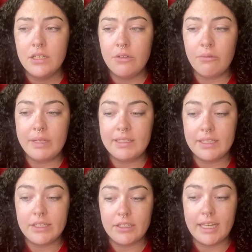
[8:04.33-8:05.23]
when
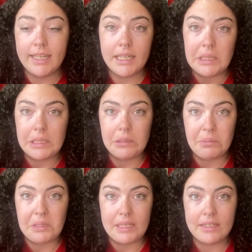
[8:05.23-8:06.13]
they're like killing your
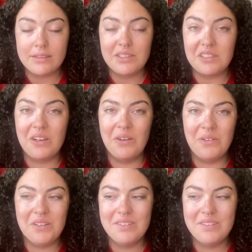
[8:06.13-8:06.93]
plants. So